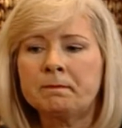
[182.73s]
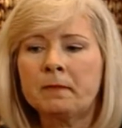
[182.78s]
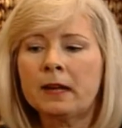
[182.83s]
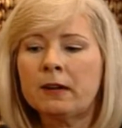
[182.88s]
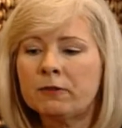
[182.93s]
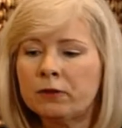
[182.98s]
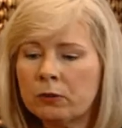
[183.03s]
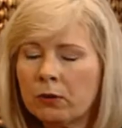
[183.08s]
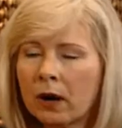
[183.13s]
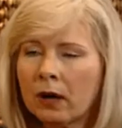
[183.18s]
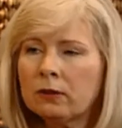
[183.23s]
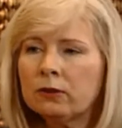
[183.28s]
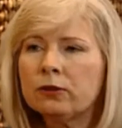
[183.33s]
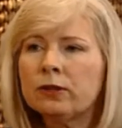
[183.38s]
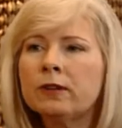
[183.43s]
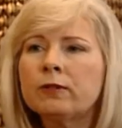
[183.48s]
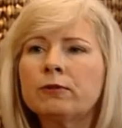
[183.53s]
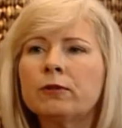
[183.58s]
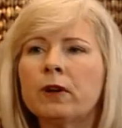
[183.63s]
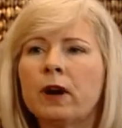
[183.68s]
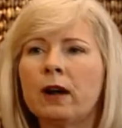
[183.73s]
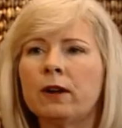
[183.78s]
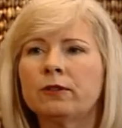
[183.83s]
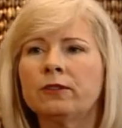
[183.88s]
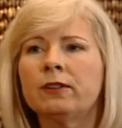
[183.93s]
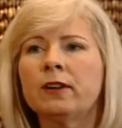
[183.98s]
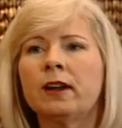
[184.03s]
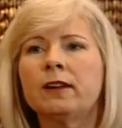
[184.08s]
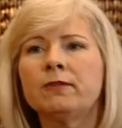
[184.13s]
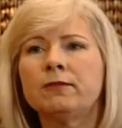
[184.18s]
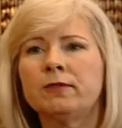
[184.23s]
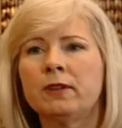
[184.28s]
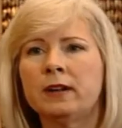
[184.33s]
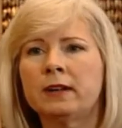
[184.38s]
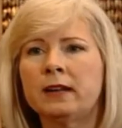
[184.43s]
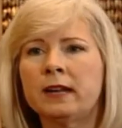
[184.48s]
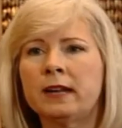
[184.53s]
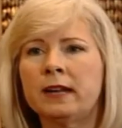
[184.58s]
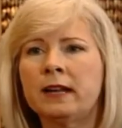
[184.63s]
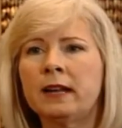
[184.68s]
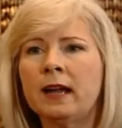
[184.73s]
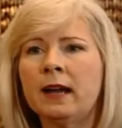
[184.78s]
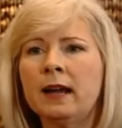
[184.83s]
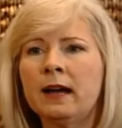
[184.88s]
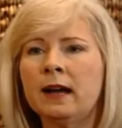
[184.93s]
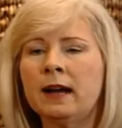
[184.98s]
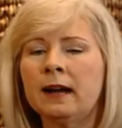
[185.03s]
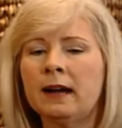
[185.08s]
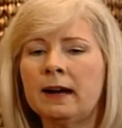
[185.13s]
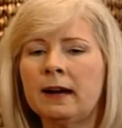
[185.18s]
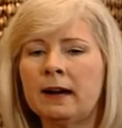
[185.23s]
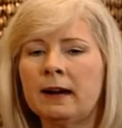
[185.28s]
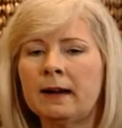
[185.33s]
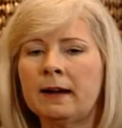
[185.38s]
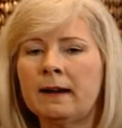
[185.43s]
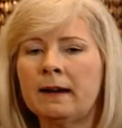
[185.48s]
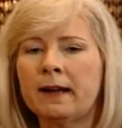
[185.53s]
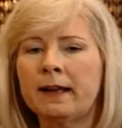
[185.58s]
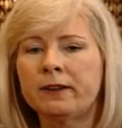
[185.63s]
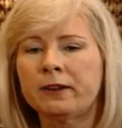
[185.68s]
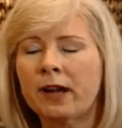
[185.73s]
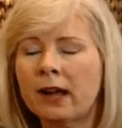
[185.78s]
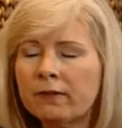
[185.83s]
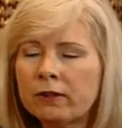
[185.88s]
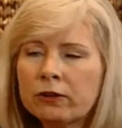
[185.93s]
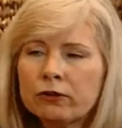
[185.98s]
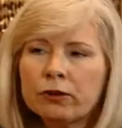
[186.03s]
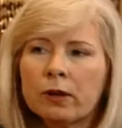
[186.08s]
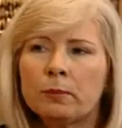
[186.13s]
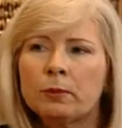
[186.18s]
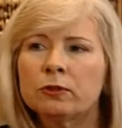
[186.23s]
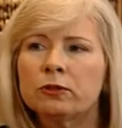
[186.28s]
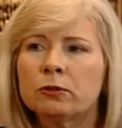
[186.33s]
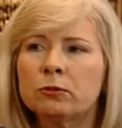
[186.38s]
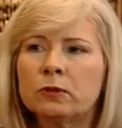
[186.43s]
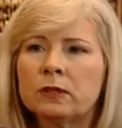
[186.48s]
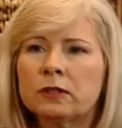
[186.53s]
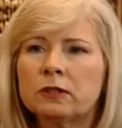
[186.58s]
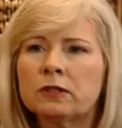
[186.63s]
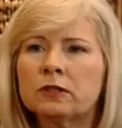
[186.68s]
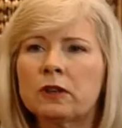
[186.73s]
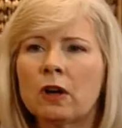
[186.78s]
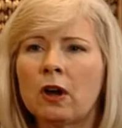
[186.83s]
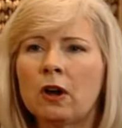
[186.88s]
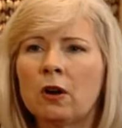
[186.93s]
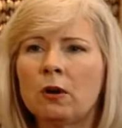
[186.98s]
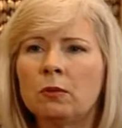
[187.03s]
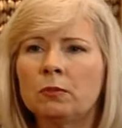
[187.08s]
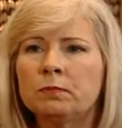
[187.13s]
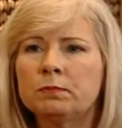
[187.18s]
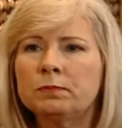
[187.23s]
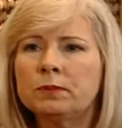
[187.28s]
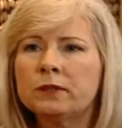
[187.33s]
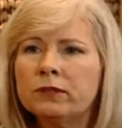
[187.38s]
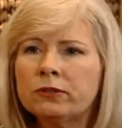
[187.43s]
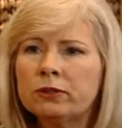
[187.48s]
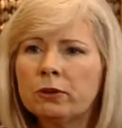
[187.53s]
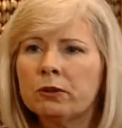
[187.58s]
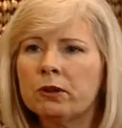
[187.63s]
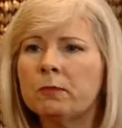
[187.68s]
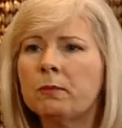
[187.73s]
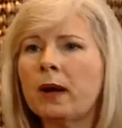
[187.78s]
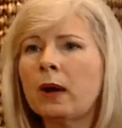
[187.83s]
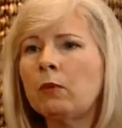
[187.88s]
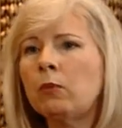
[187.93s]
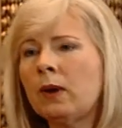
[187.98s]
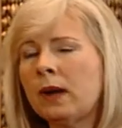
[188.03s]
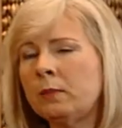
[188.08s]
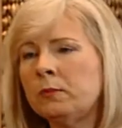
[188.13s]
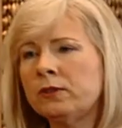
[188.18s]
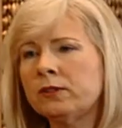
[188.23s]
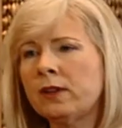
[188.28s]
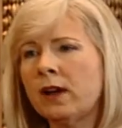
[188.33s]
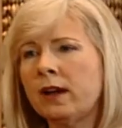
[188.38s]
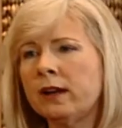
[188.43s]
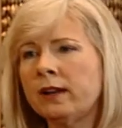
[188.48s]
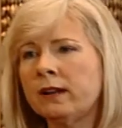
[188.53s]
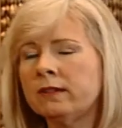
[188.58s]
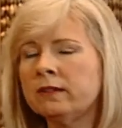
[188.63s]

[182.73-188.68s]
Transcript: If you are looking for outside funding and you're having trouble doing so, please go to my website at